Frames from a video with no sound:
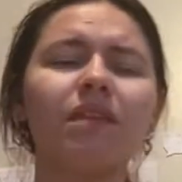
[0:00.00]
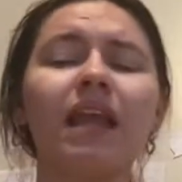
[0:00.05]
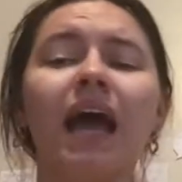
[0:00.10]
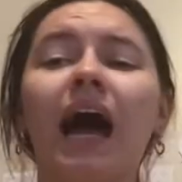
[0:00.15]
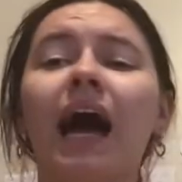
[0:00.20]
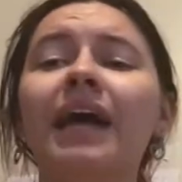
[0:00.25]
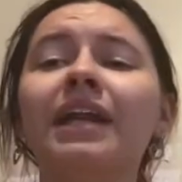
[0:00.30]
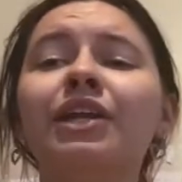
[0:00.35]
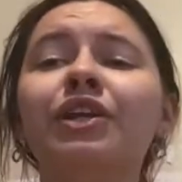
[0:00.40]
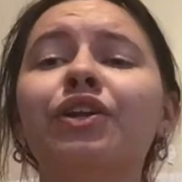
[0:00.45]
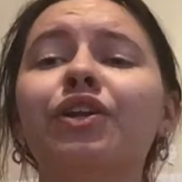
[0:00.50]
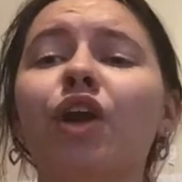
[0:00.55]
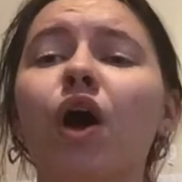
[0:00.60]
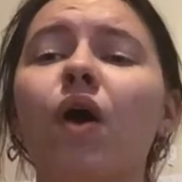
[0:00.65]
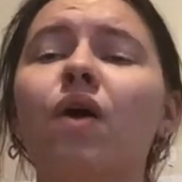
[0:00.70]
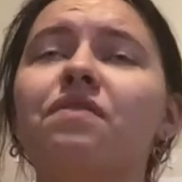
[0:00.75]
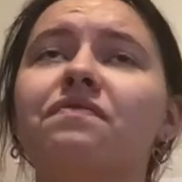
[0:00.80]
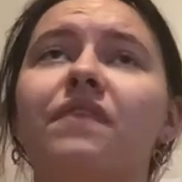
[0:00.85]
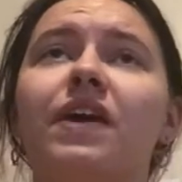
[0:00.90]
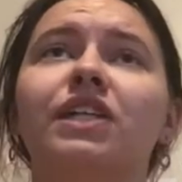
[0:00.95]
I didn't
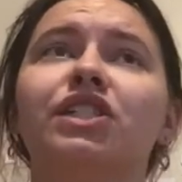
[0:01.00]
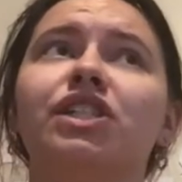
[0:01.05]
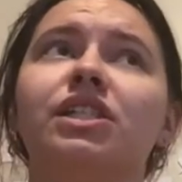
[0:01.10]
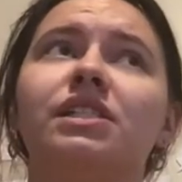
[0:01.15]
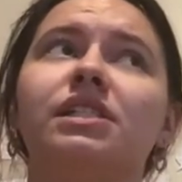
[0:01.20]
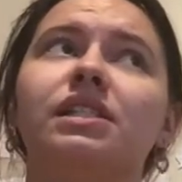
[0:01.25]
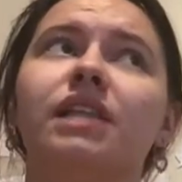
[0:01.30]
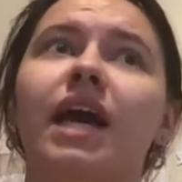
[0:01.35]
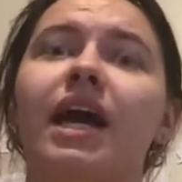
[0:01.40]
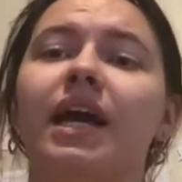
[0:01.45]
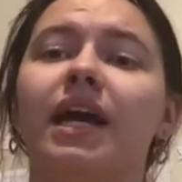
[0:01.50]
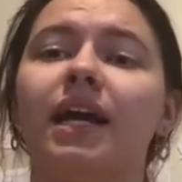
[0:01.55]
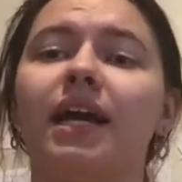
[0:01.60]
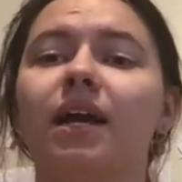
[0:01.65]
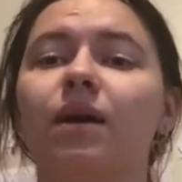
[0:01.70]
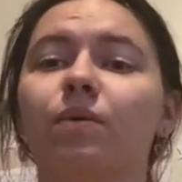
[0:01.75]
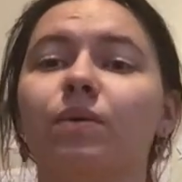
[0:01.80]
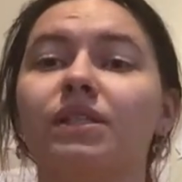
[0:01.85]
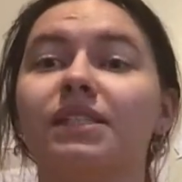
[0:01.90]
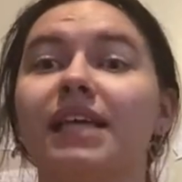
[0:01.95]
know if I just, like,
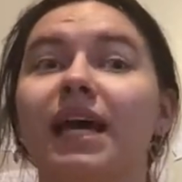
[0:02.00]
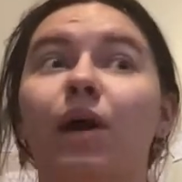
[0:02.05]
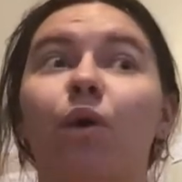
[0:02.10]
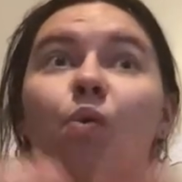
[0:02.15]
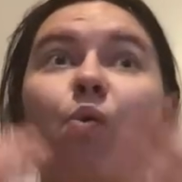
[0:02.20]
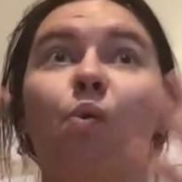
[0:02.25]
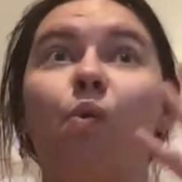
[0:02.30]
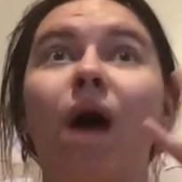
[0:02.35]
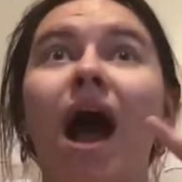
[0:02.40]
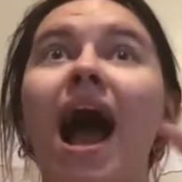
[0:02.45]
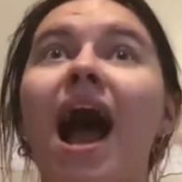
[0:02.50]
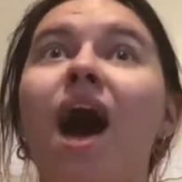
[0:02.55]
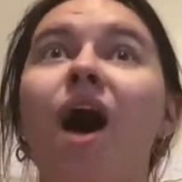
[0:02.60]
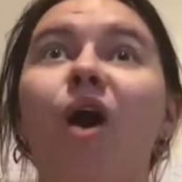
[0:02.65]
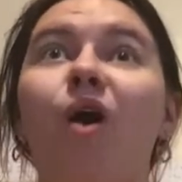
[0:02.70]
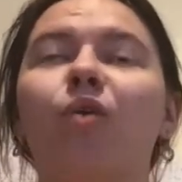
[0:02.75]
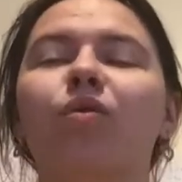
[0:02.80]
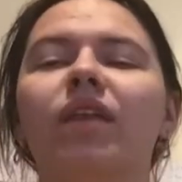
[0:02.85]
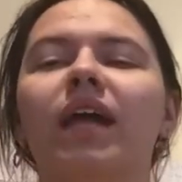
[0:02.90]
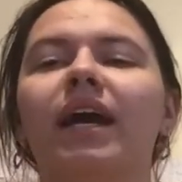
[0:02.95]
was like, wow,
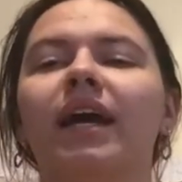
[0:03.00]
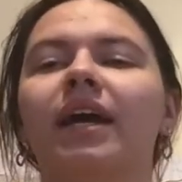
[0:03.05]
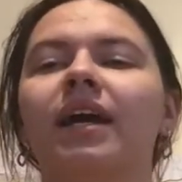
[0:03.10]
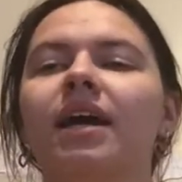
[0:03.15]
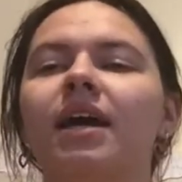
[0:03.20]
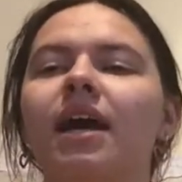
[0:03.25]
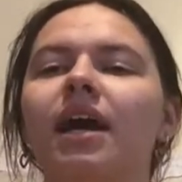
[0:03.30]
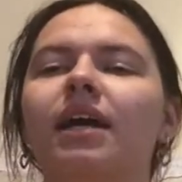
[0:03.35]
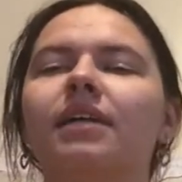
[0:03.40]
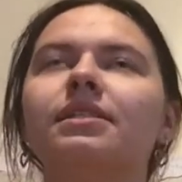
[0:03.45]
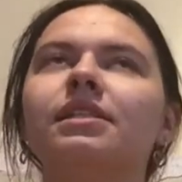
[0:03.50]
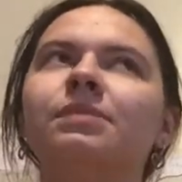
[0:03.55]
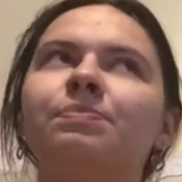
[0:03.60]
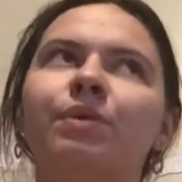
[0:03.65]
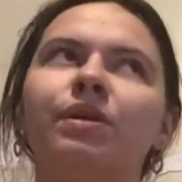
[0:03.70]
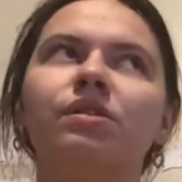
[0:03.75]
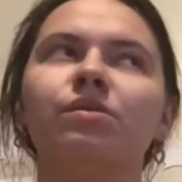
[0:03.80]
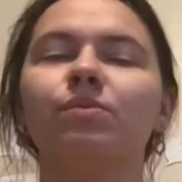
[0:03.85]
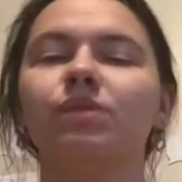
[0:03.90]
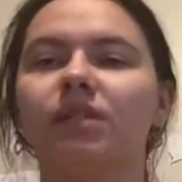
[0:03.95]
like, because this
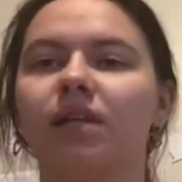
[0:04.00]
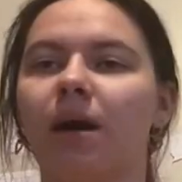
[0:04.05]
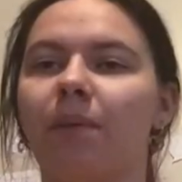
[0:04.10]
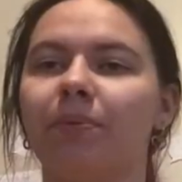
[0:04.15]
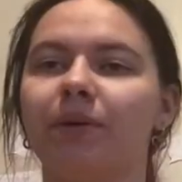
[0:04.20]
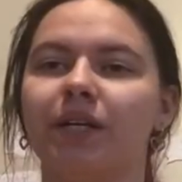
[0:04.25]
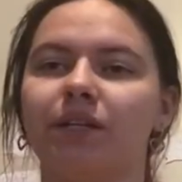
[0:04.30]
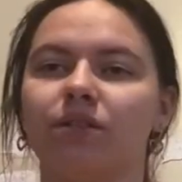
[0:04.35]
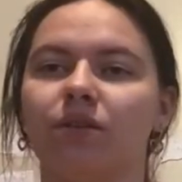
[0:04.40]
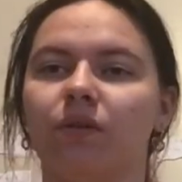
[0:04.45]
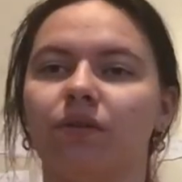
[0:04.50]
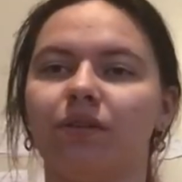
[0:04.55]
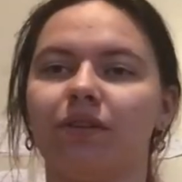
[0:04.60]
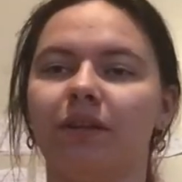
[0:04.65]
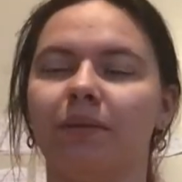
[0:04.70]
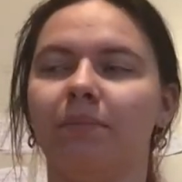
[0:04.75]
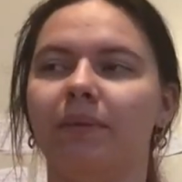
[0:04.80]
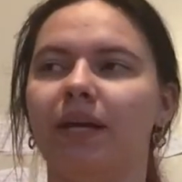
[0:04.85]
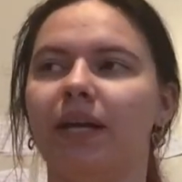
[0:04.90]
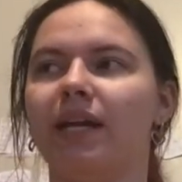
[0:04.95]
person was a couple years older
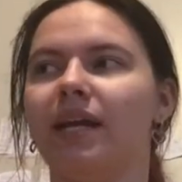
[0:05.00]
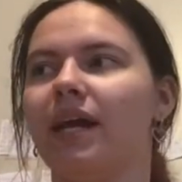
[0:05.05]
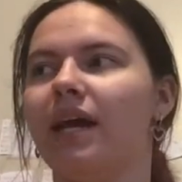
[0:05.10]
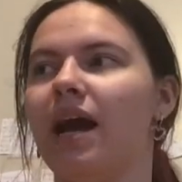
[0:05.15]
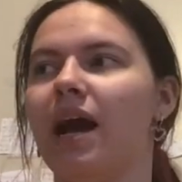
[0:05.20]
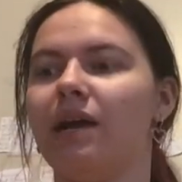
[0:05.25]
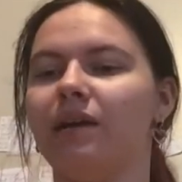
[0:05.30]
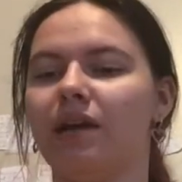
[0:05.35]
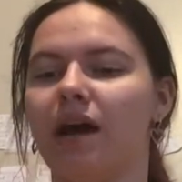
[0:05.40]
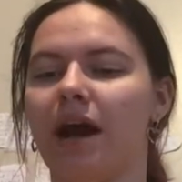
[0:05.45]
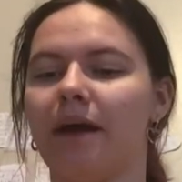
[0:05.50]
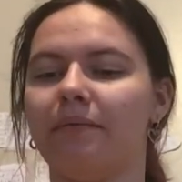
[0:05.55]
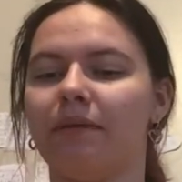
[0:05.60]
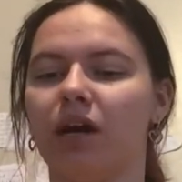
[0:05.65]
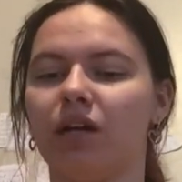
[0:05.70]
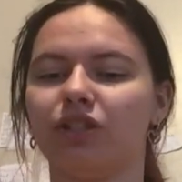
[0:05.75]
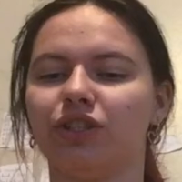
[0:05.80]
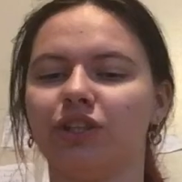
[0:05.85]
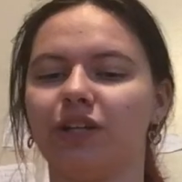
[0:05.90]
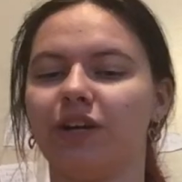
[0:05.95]
than me, and I'm
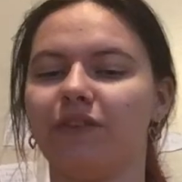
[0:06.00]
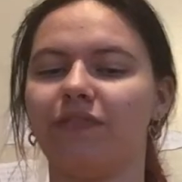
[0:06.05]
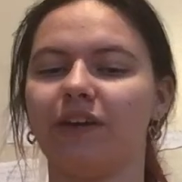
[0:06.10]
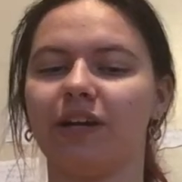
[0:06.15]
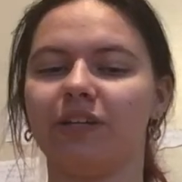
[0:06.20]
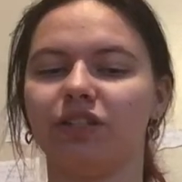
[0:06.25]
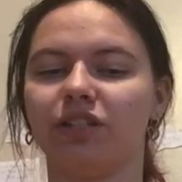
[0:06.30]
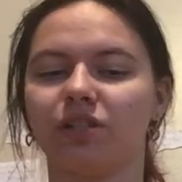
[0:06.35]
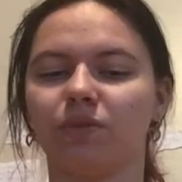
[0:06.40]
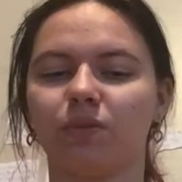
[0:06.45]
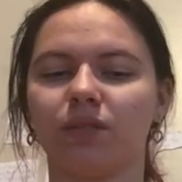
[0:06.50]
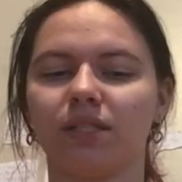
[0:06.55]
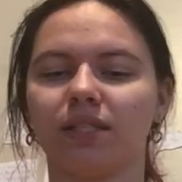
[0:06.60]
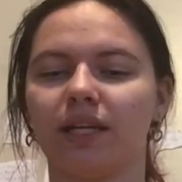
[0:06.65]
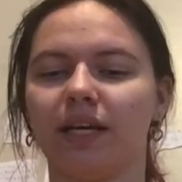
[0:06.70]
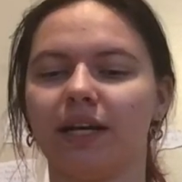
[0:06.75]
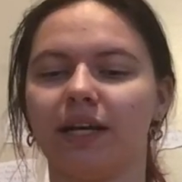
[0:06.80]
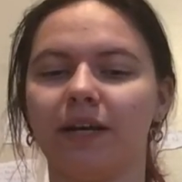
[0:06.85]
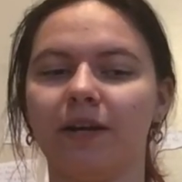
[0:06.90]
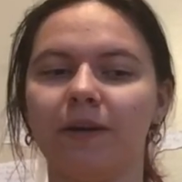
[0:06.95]
not sure if I just was,
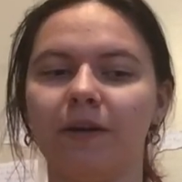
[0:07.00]
like,